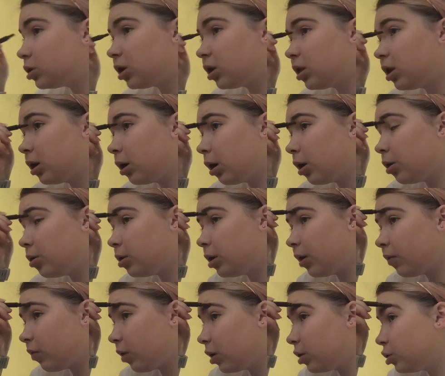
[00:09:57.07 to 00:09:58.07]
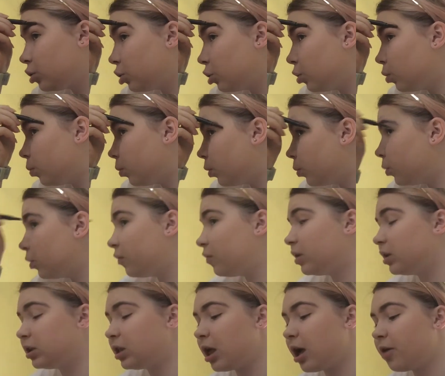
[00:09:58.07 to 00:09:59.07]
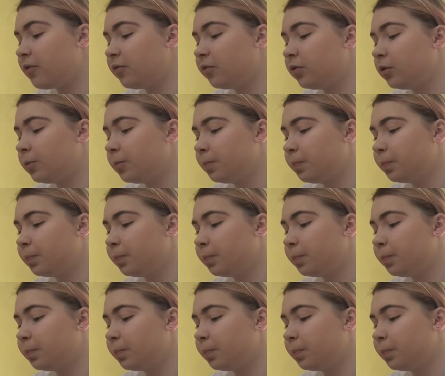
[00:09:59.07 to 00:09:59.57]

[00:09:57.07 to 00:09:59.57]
I think I only have like 2 more movies left.